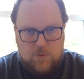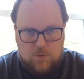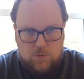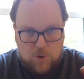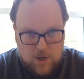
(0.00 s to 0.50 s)

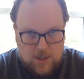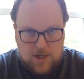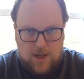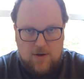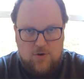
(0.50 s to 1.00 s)
we want to
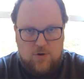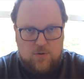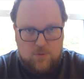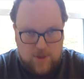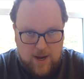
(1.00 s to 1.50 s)
get
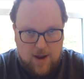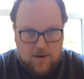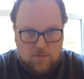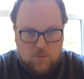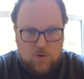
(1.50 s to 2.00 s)
to
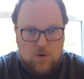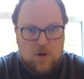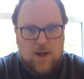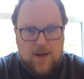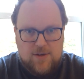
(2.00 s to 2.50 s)
that
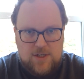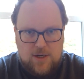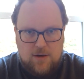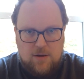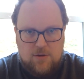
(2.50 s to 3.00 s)
world-class
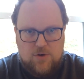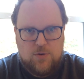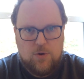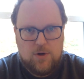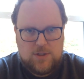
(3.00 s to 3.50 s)
technology
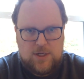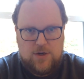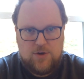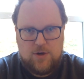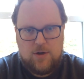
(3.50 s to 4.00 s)

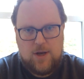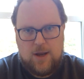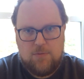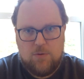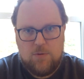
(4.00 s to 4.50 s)
organization,
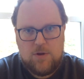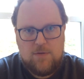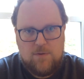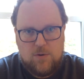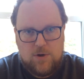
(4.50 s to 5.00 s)
and we're really
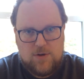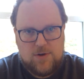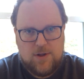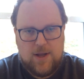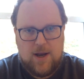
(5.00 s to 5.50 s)
focused
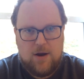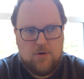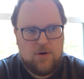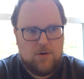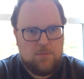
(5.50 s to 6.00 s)
on that
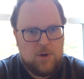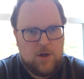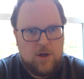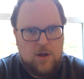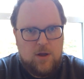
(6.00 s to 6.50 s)
outcome.
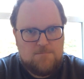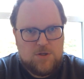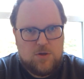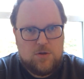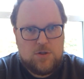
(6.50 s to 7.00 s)

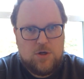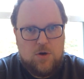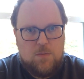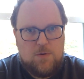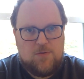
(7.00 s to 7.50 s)
So the
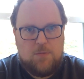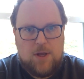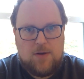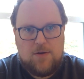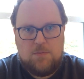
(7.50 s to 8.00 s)
scope is
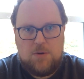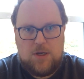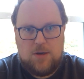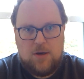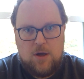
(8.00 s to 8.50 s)
meant to
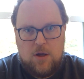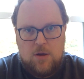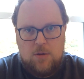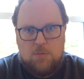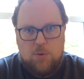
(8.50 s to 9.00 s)
be
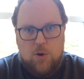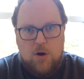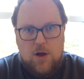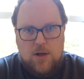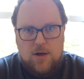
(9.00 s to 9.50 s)

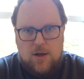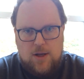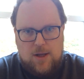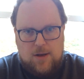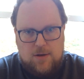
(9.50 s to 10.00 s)
broad
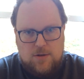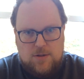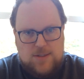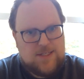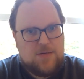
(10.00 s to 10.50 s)
and
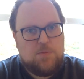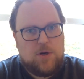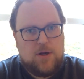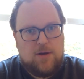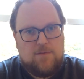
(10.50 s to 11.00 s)
deep
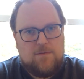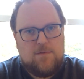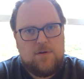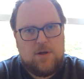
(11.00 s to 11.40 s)
enough